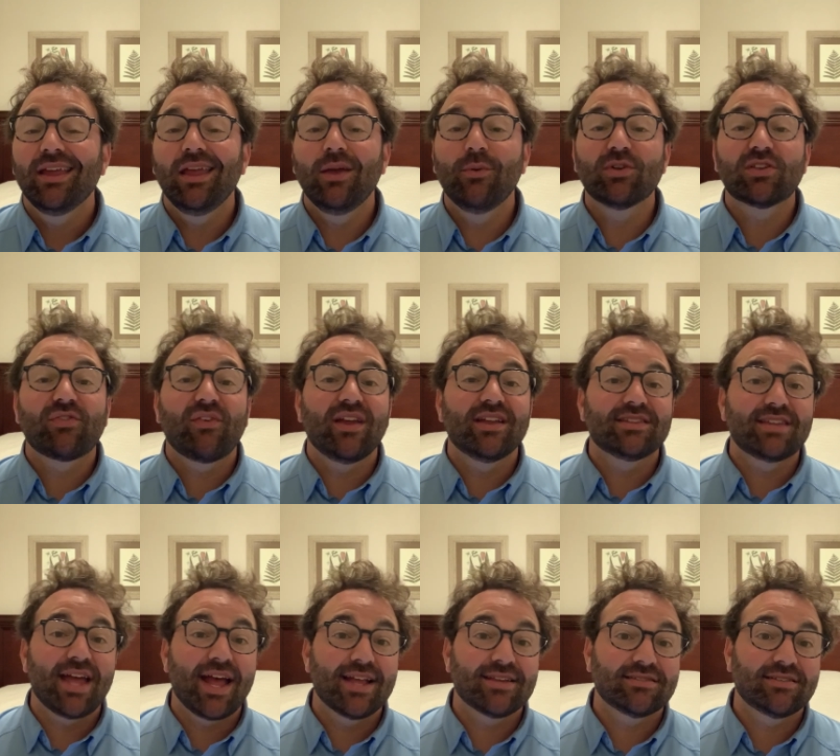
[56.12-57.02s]
It was
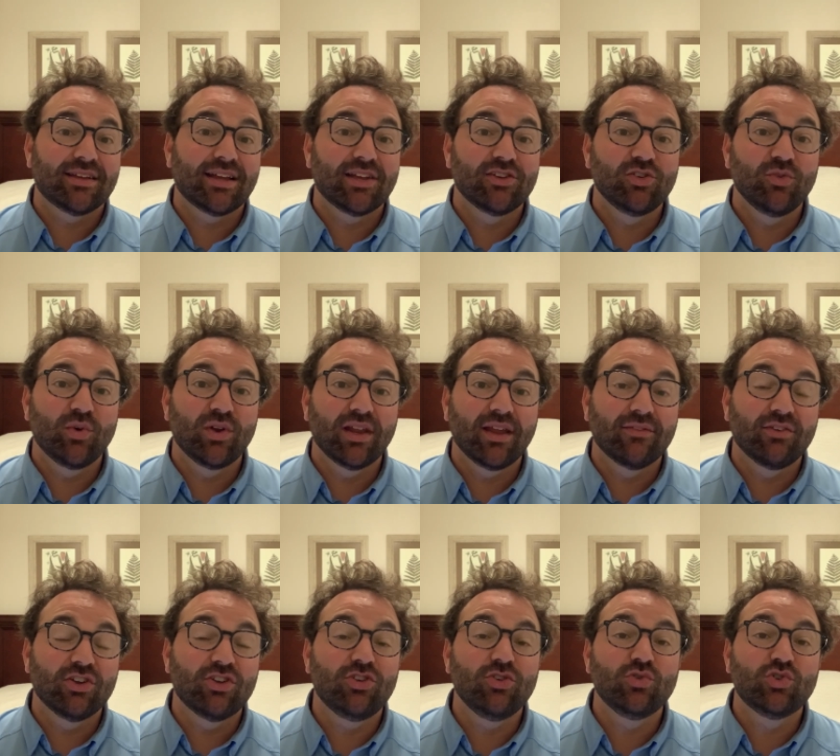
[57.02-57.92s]
fantastic. I do want to
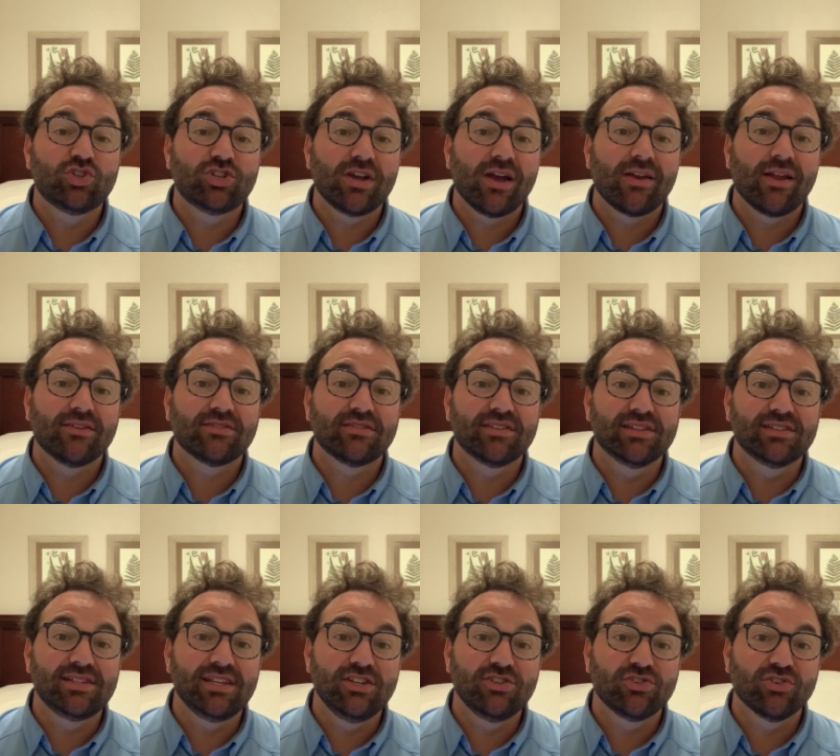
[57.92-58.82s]
give a huge shout out to the
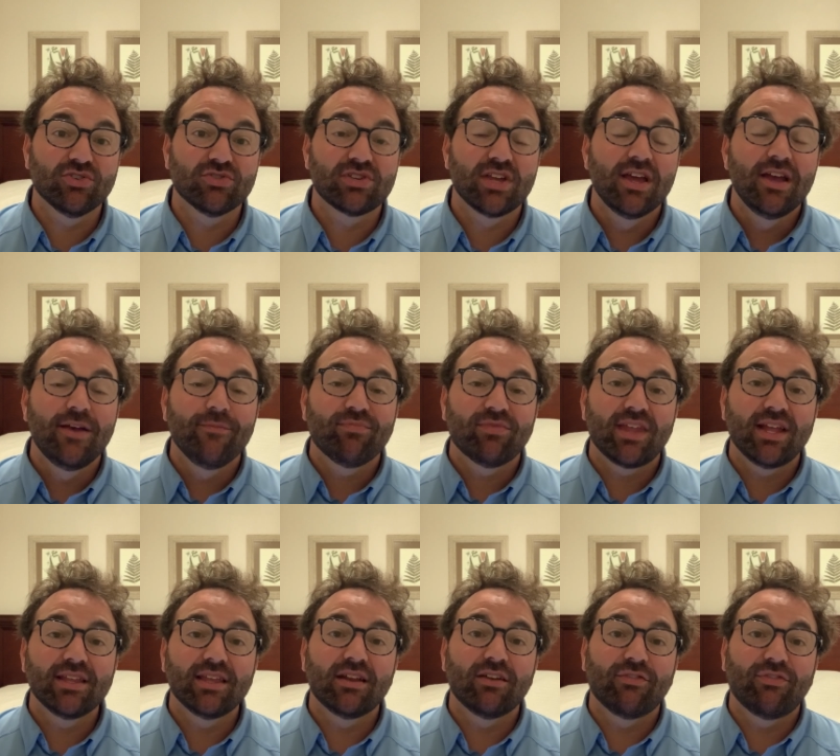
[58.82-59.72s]
teachers.
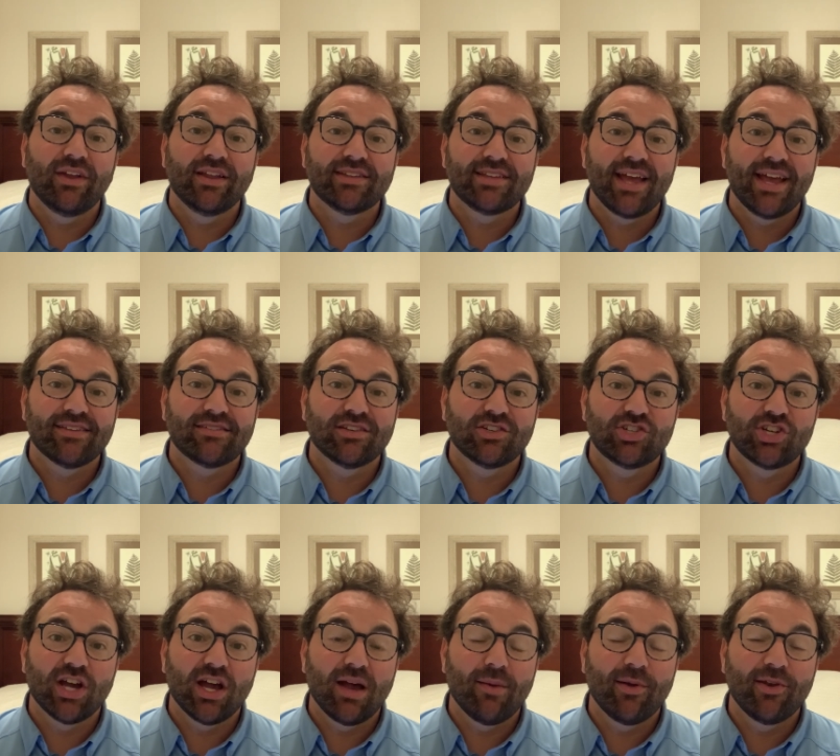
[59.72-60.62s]
They did a fantastic
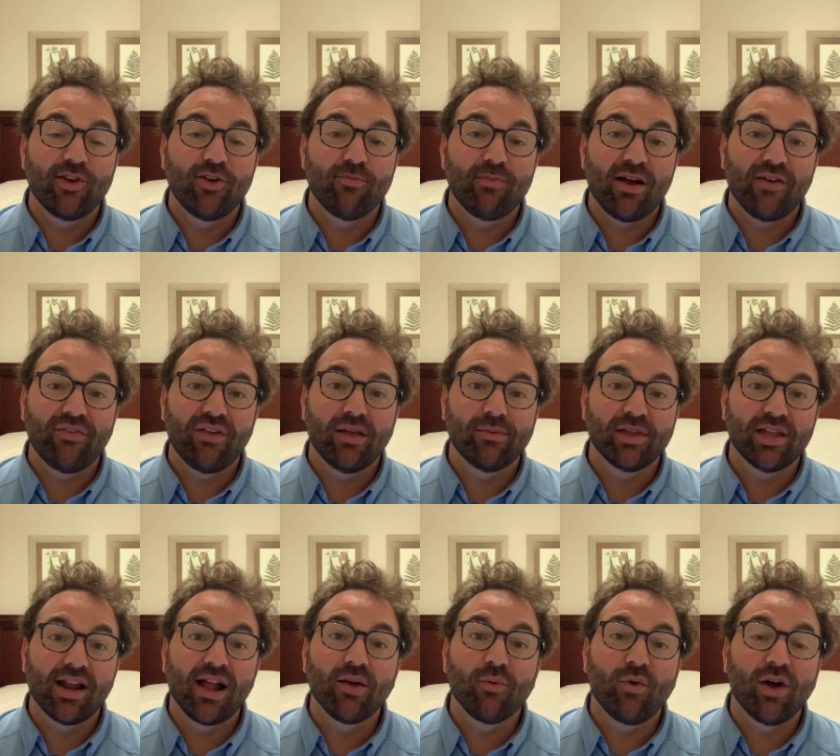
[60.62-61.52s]
job. I know my family
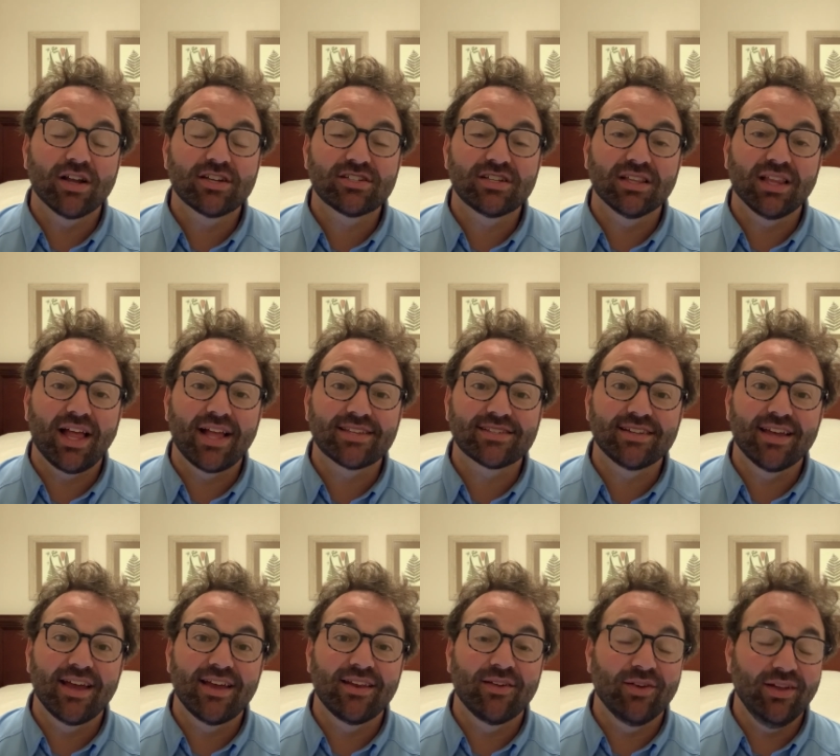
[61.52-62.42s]
and I watched it last night